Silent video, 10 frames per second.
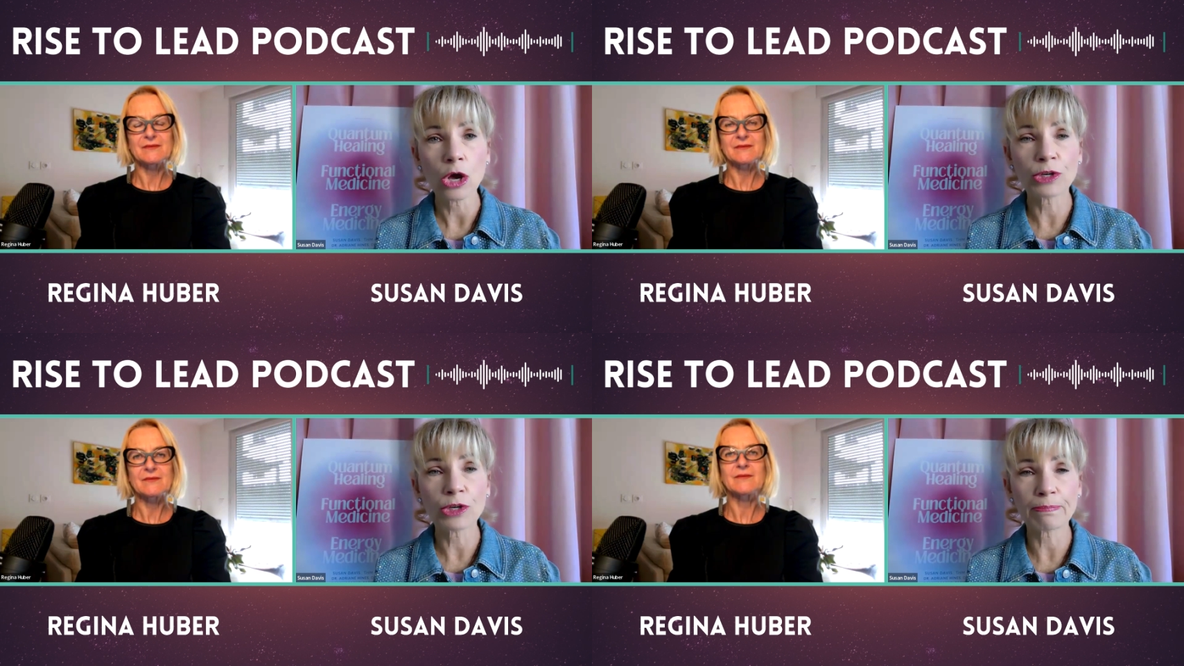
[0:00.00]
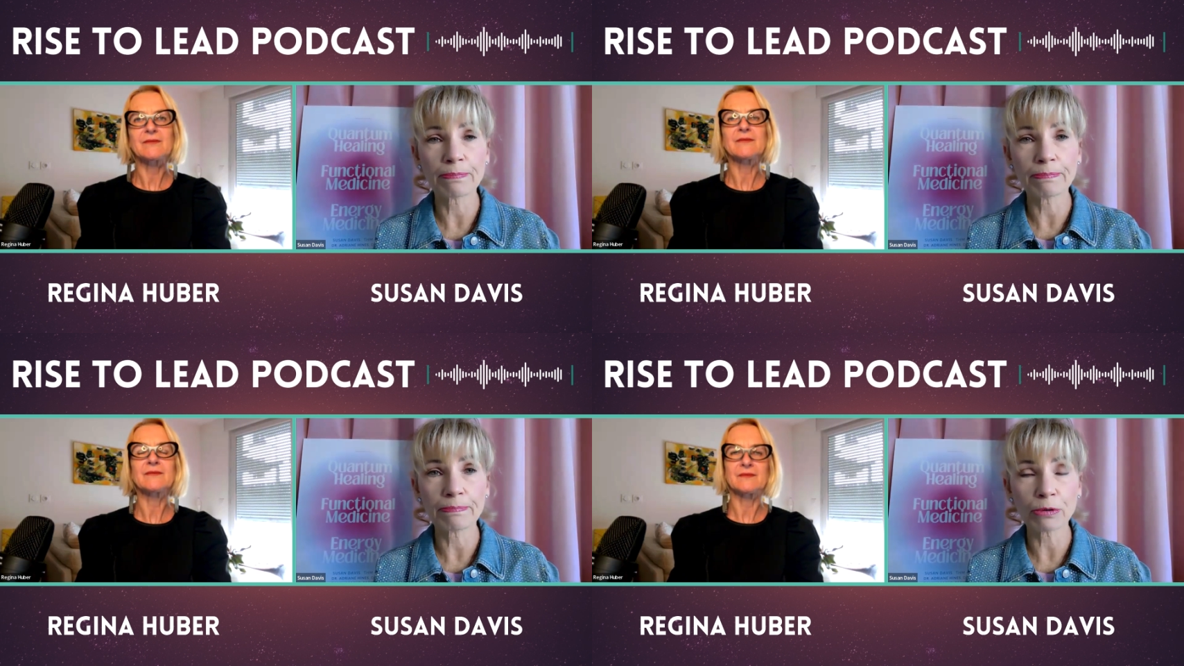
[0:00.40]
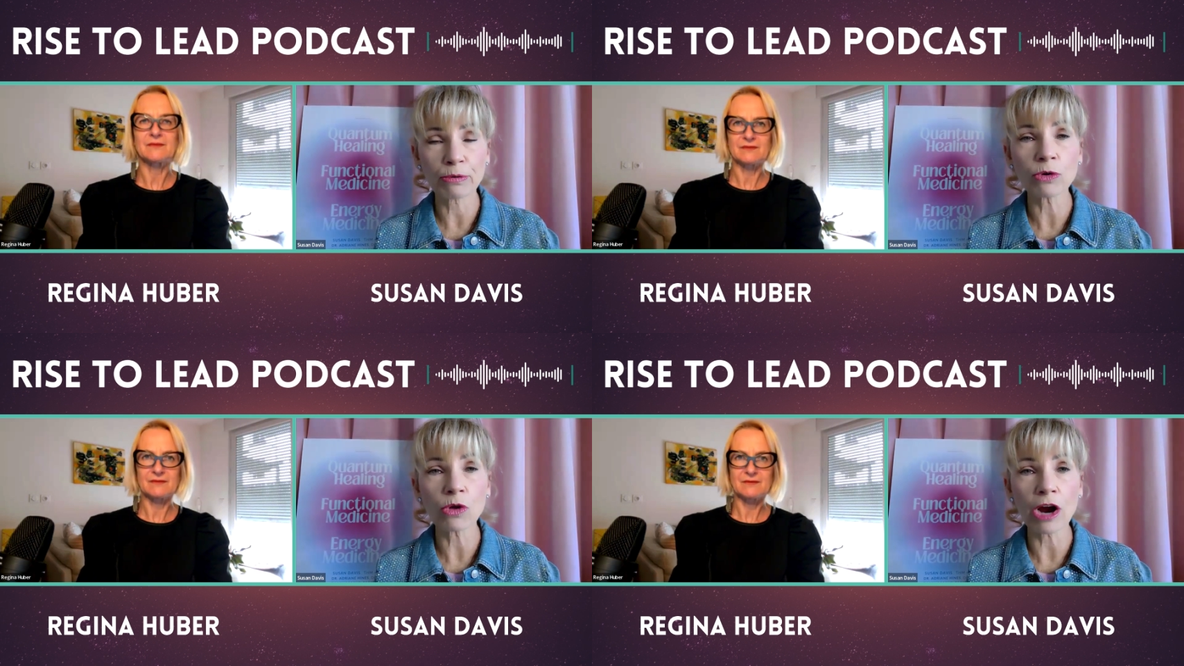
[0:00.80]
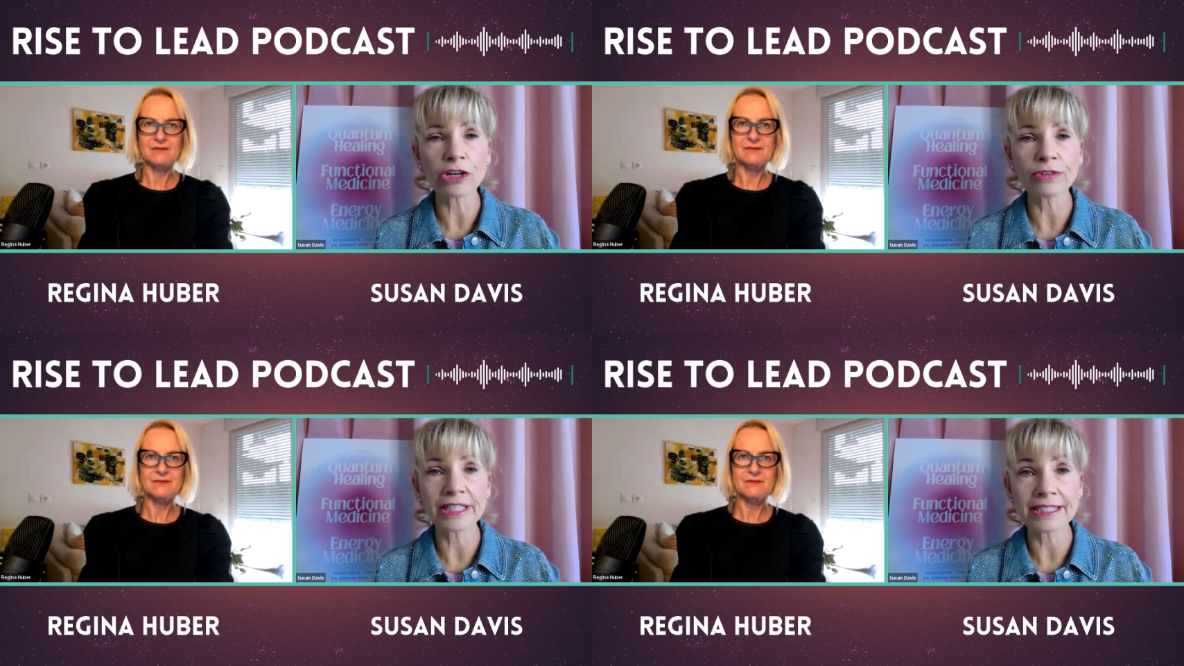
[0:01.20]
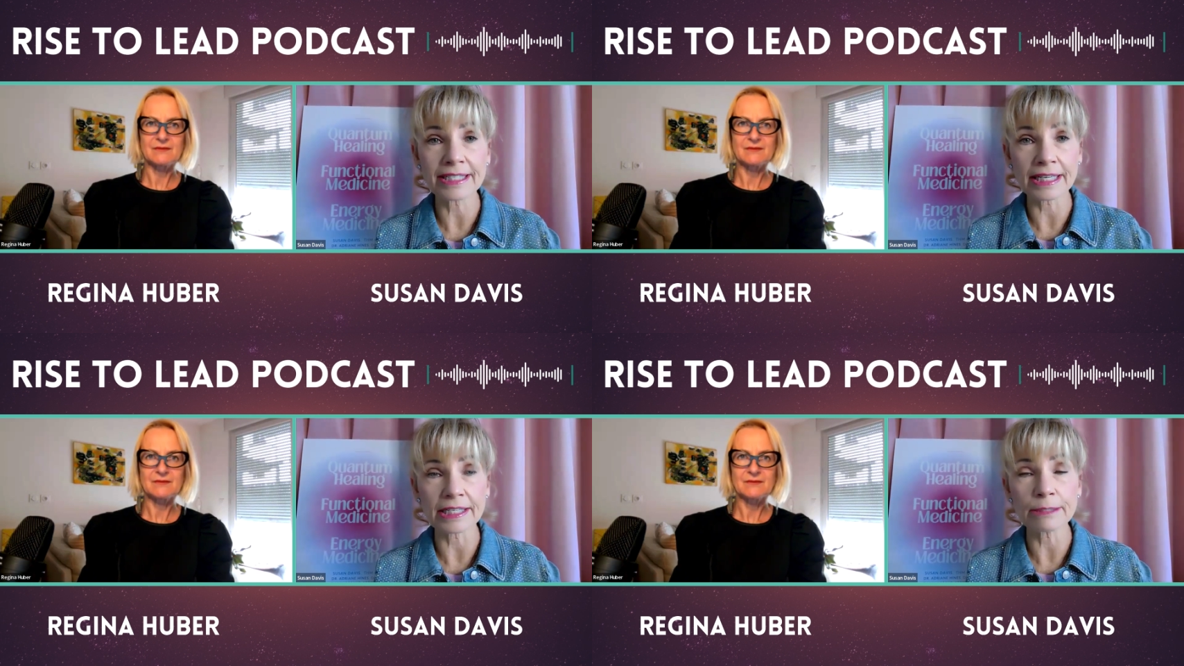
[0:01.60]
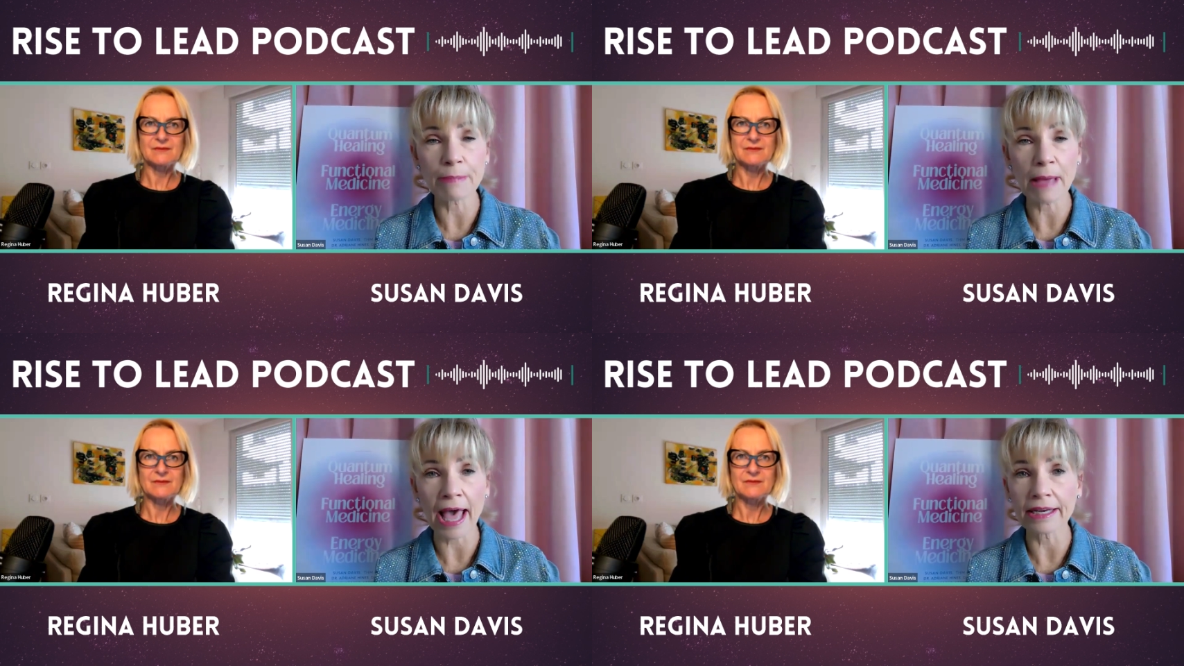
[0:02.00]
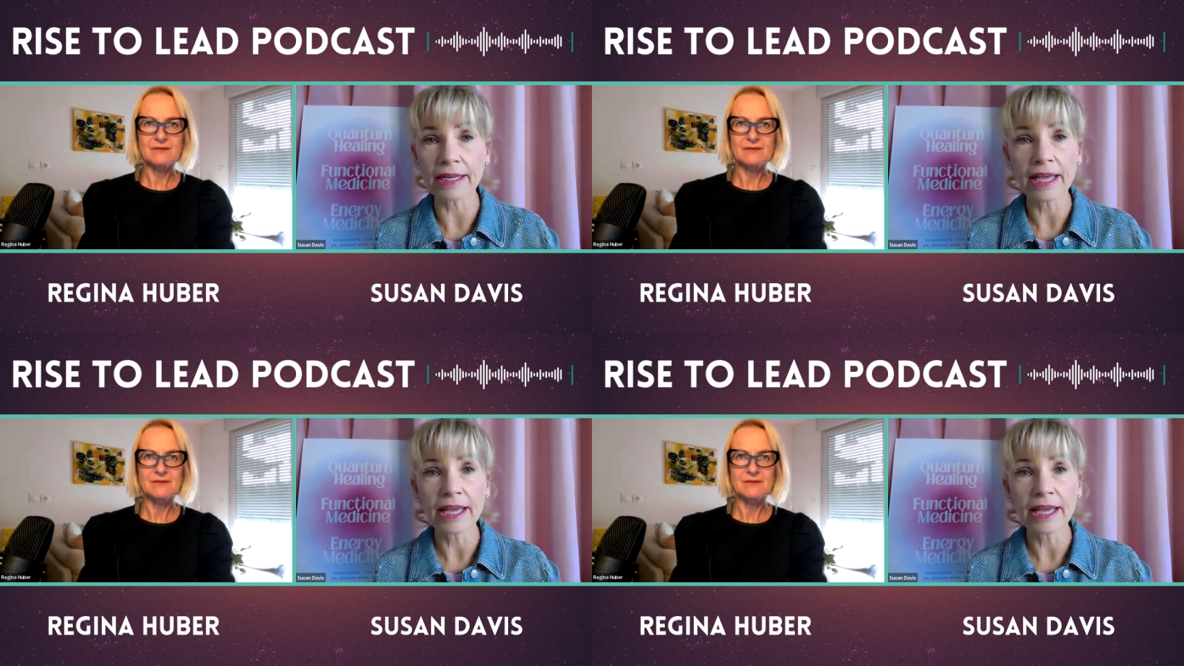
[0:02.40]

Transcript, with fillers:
Speaker 1: which peripheral artery disease, PAD,